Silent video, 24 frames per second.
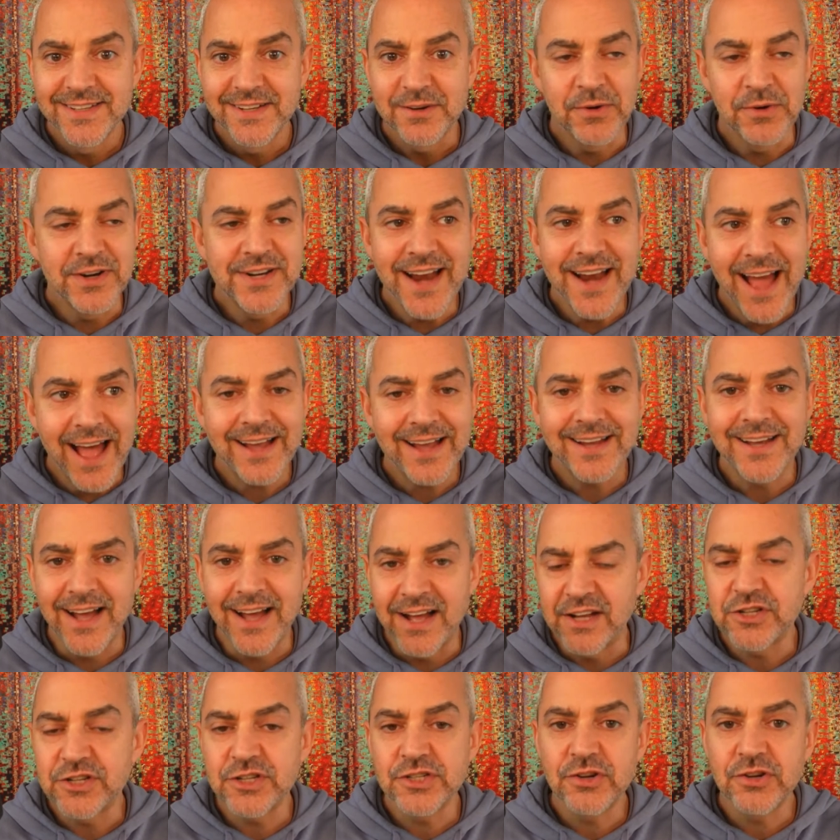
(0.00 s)
We're not
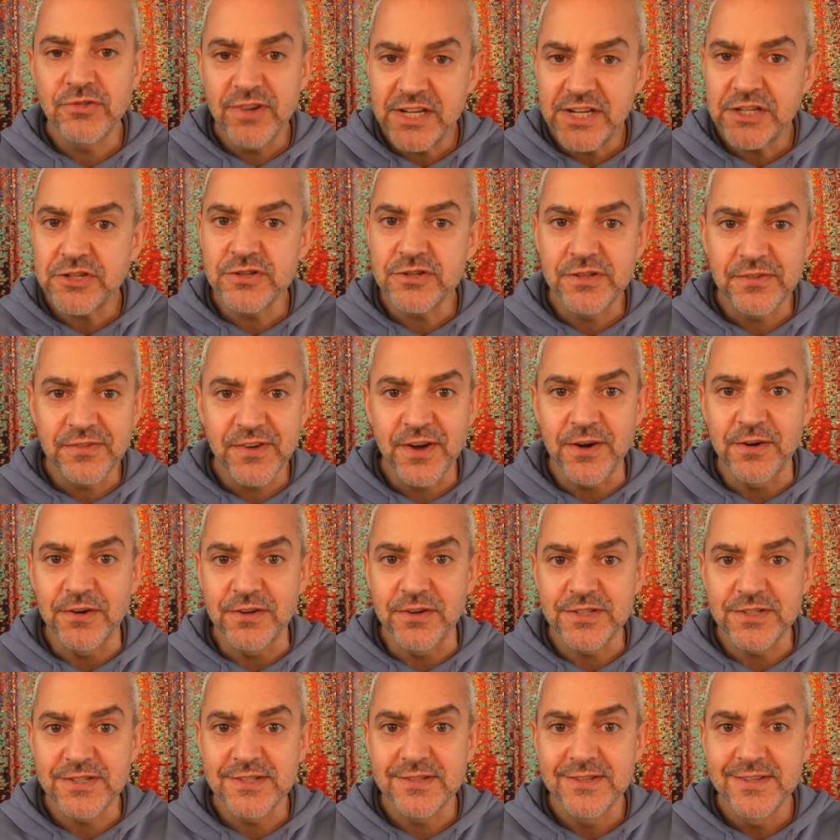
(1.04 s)
conscious creatures,
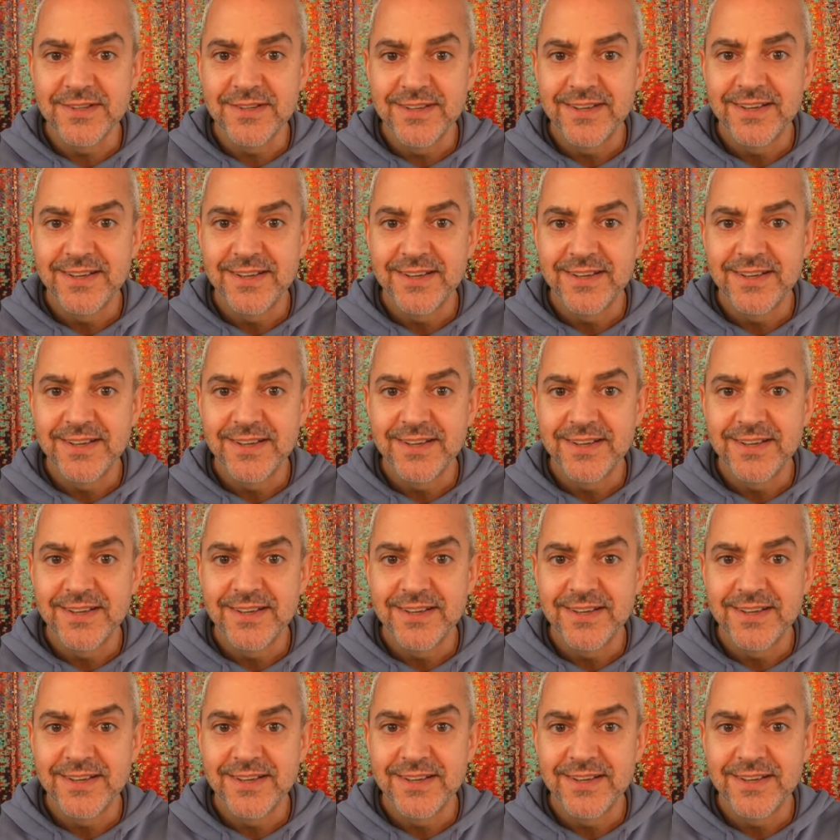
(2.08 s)
folks.